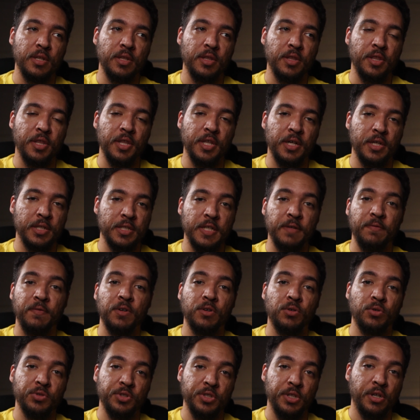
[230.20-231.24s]
the
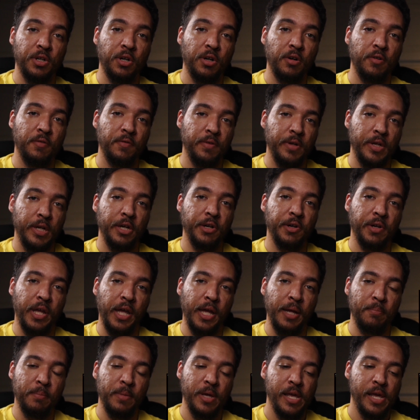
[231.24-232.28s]
difficulty curve in your
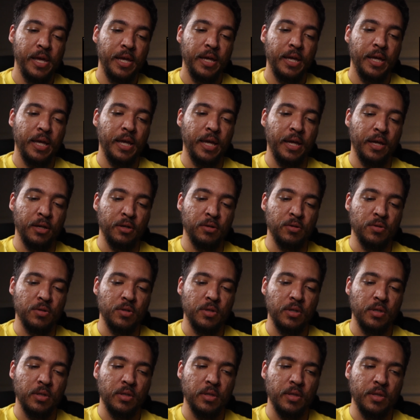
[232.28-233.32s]
game and
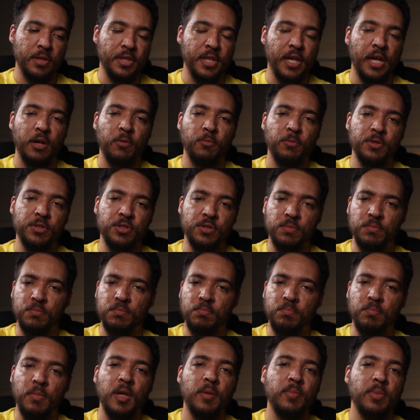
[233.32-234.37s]
that it was
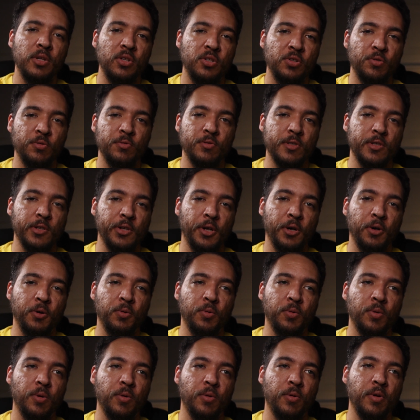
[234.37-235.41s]
maybe too
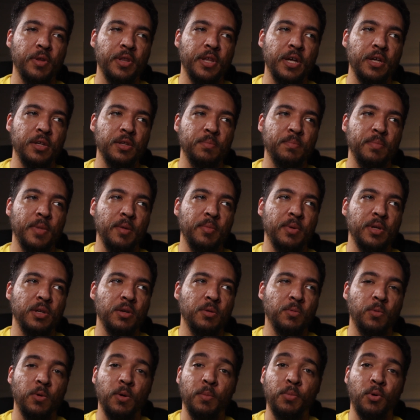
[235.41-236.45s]
slow or that maybe
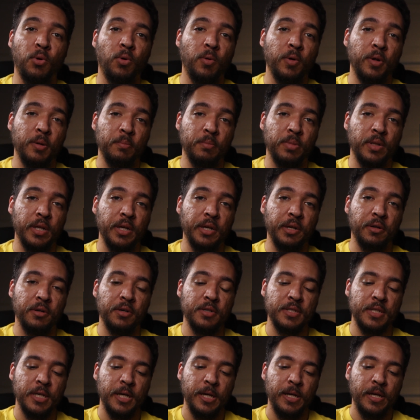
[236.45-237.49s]
you were boring
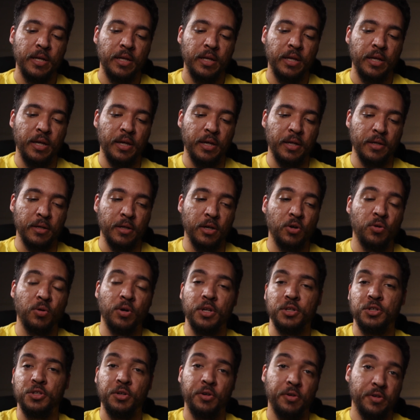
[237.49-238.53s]
players. And
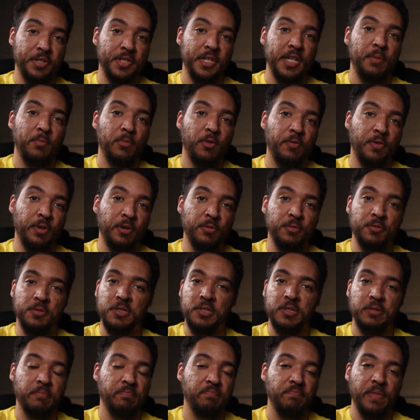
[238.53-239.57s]
according to your Steam
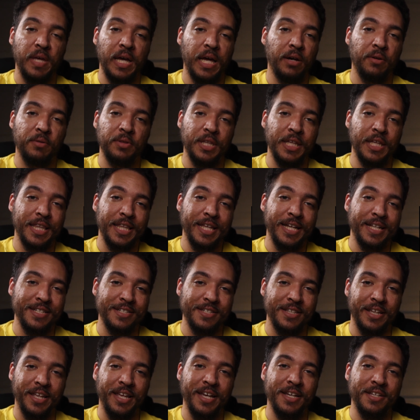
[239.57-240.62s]
reviews, I don't that's
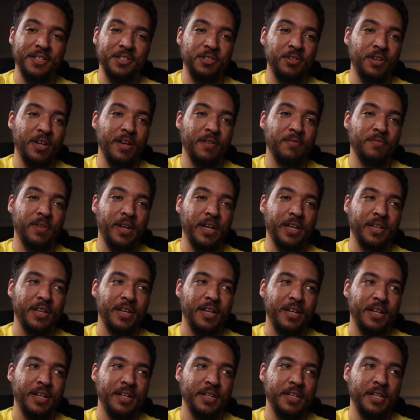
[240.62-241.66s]
the case. You have like
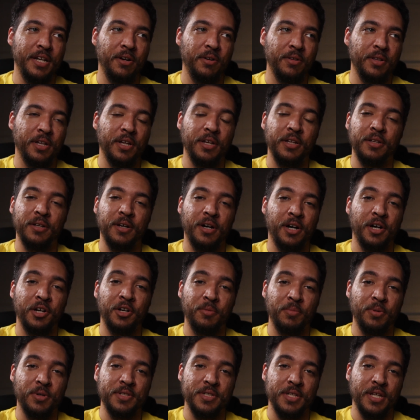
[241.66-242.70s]
nearly
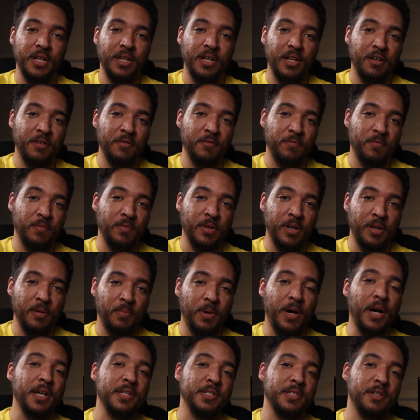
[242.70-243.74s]
100% of
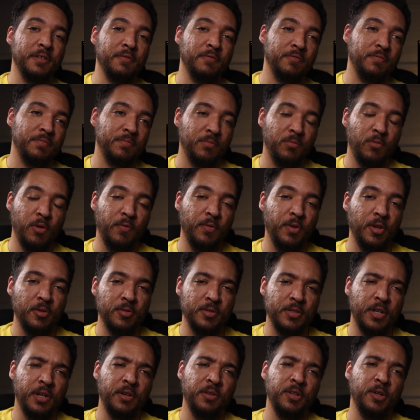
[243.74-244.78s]
positive
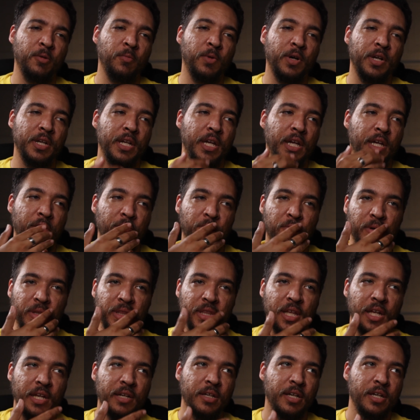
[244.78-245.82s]
reviews and only one negative
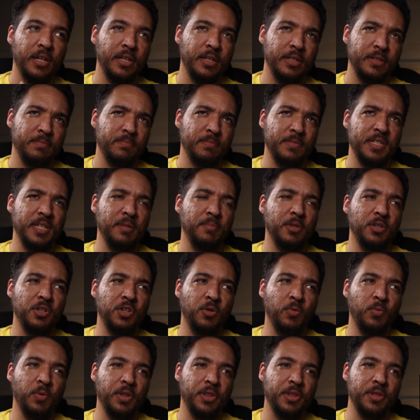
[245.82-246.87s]
one that seemed to
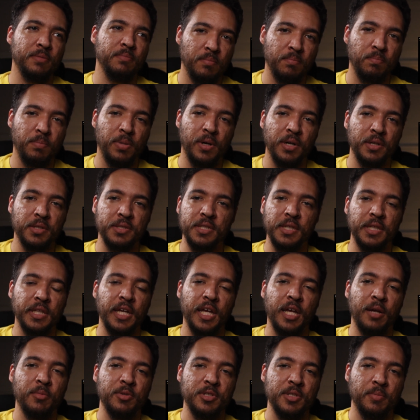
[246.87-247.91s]
do with bugs in the
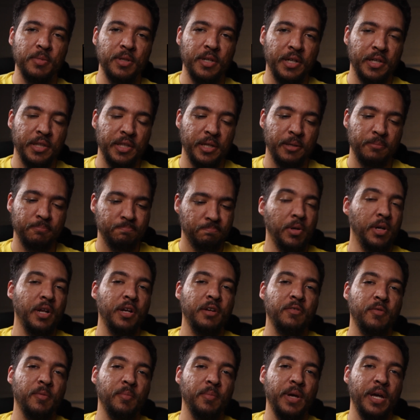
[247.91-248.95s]
game or something like that. But
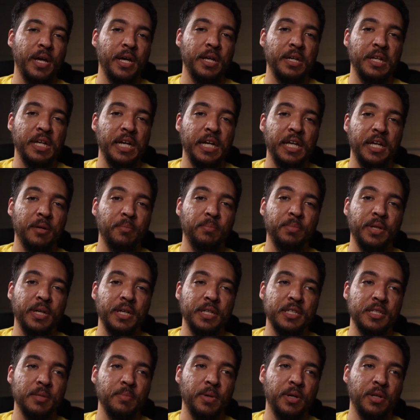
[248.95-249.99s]
none of them had any
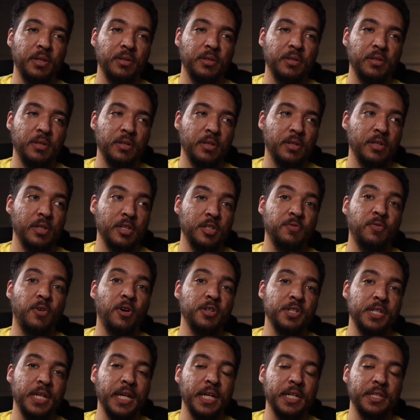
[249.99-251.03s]
complaints about, as far
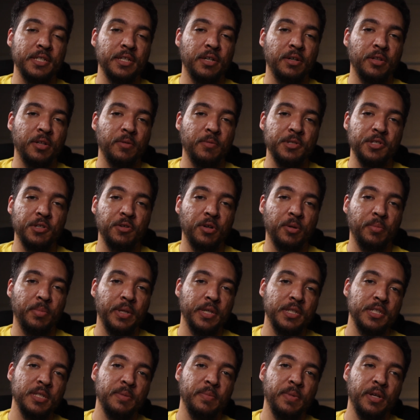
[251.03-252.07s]
as I could tell, there was no
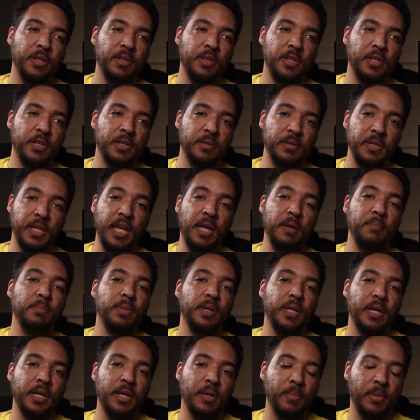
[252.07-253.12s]
complaints about the
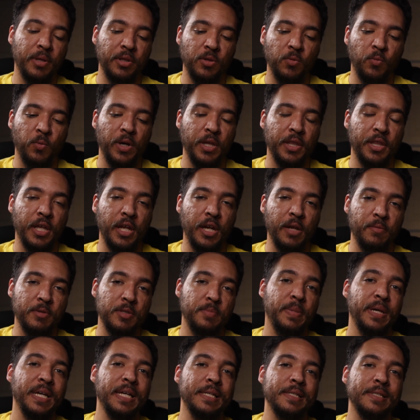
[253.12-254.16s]
gameplay, about the way that it was
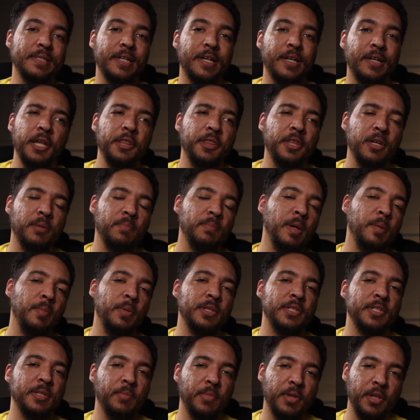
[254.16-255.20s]
paced. I think maybe
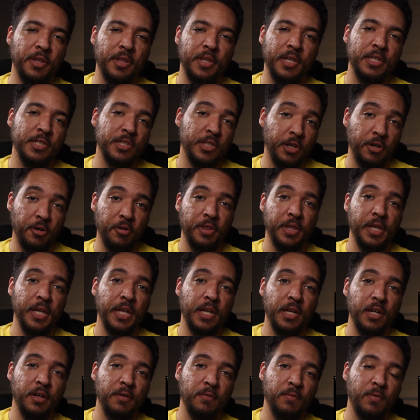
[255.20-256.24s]
some of the things that you're
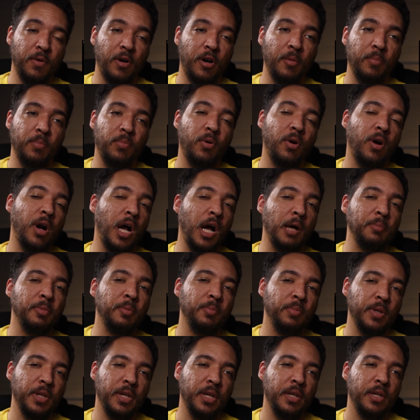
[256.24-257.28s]
thinking of are
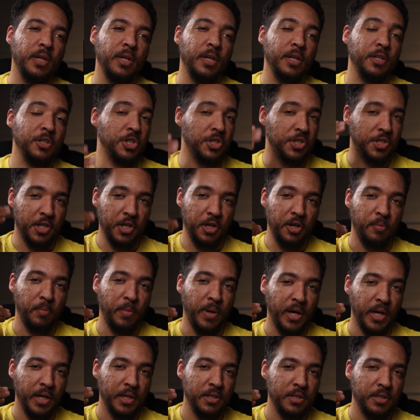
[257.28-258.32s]
probably just in your
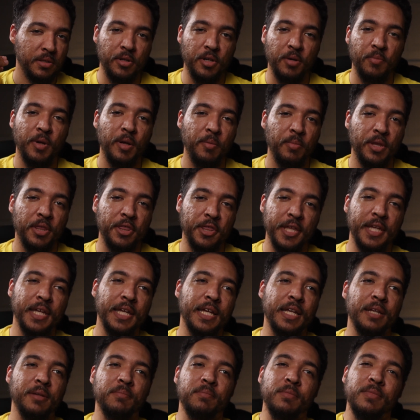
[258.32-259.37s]
mind. You're maybe
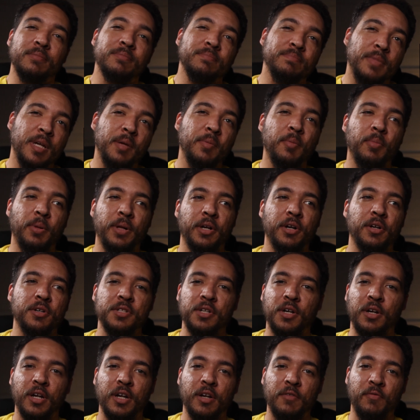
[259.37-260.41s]
thinking, maybe players
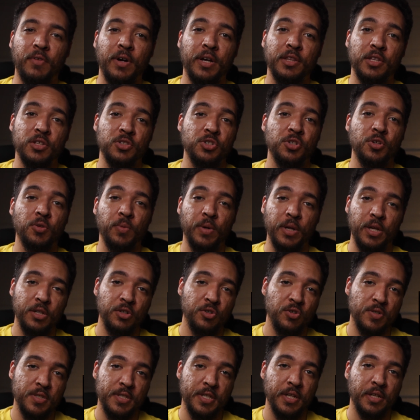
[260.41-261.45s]
aren't going to find this too
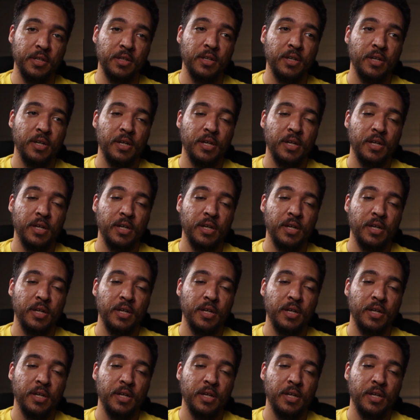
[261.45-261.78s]
interesting.